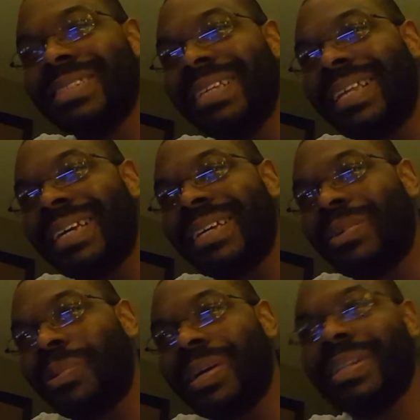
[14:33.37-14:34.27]
like
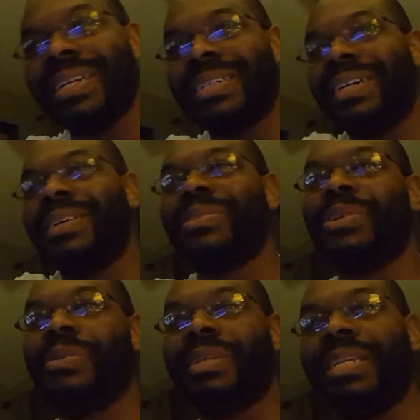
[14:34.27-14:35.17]
around like I don't
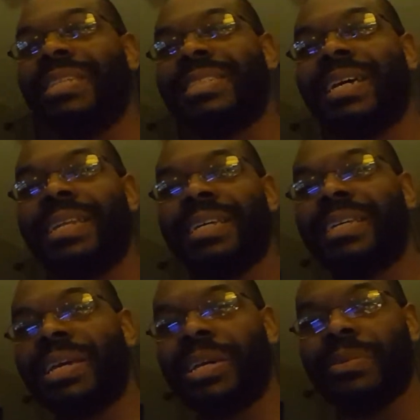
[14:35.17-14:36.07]
know, it sounded like he
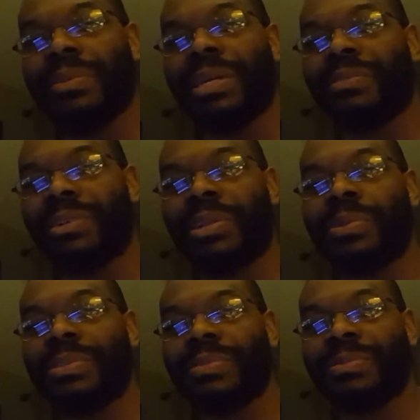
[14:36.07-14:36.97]
came like
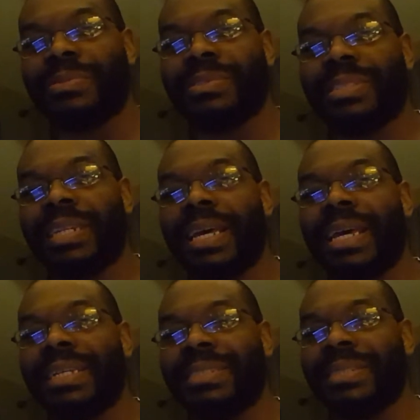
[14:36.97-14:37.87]
closer to the
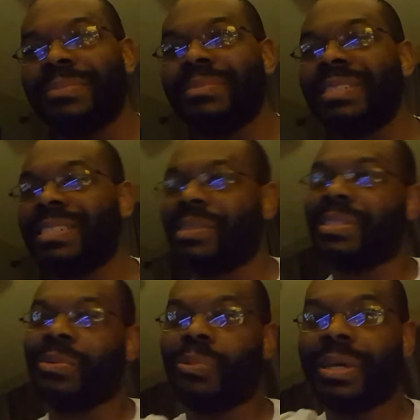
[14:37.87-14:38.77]
exit. Cause I
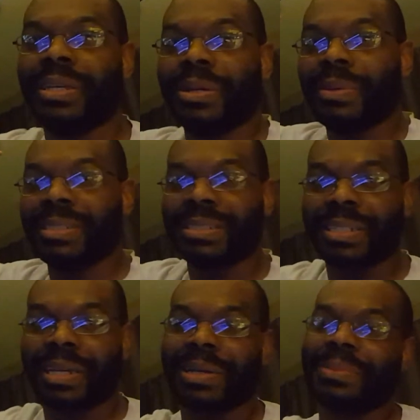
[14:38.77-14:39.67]
was like way up in the
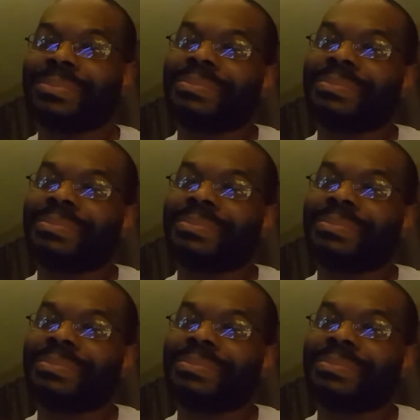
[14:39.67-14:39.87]
top.